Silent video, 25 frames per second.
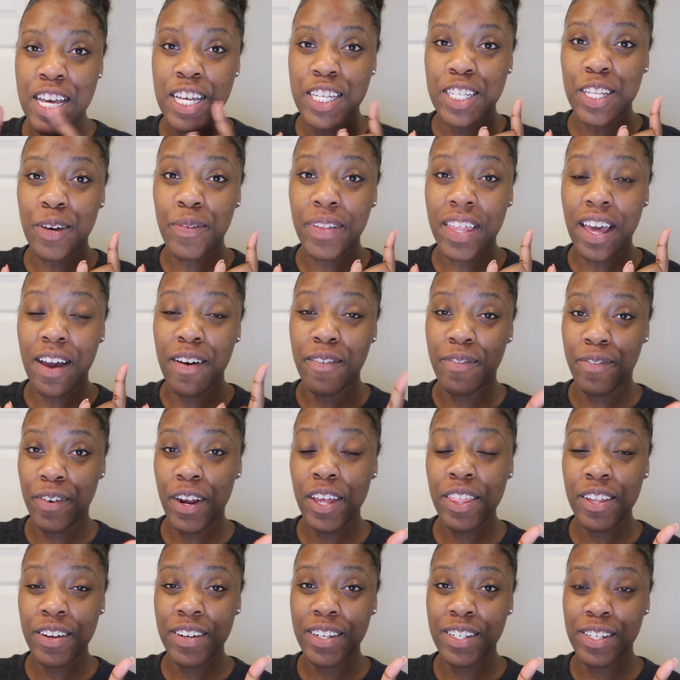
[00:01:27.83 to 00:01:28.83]
So without
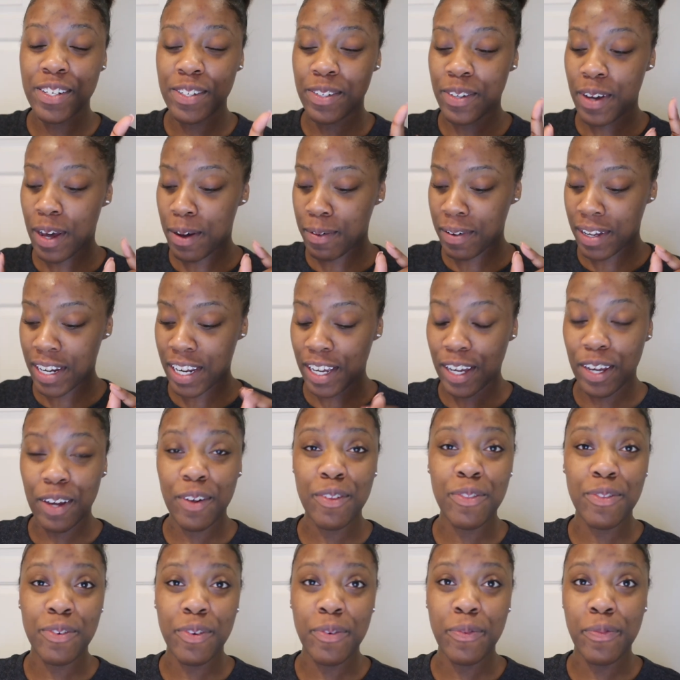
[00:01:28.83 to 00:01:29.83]
further ado, I'm going to
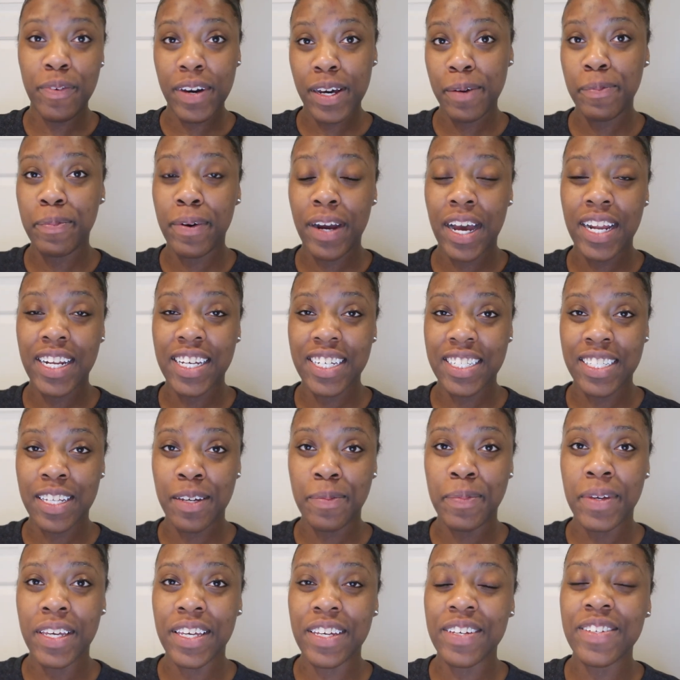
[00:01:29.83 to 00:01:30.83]
go through what products
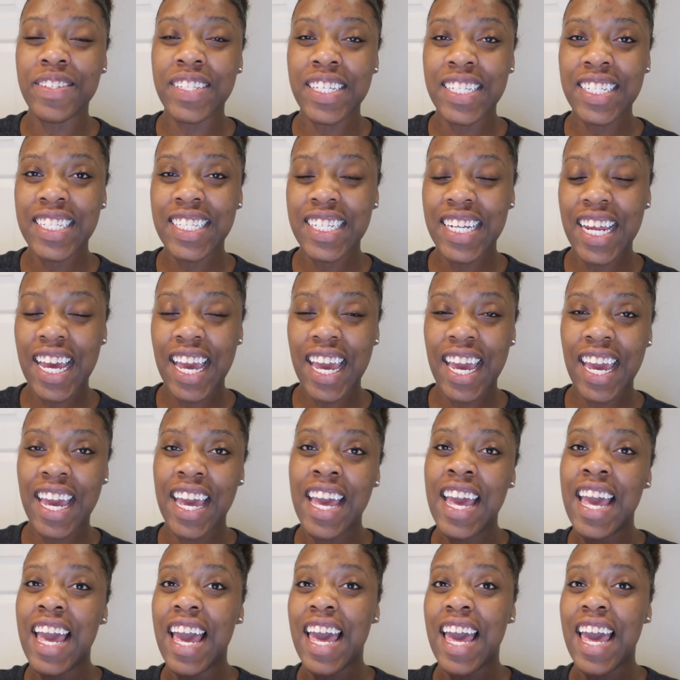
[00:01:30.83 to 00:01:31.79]
I'll be using today